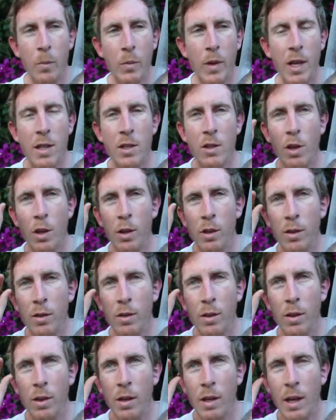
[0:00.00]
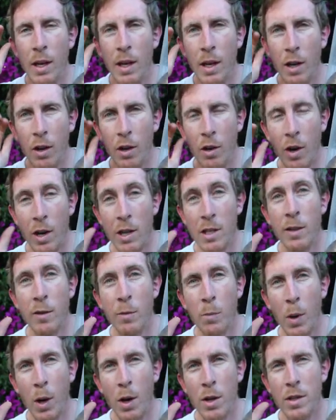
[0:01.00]
That's not an
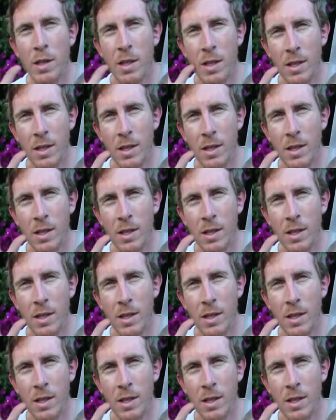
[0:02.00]
aggressive pose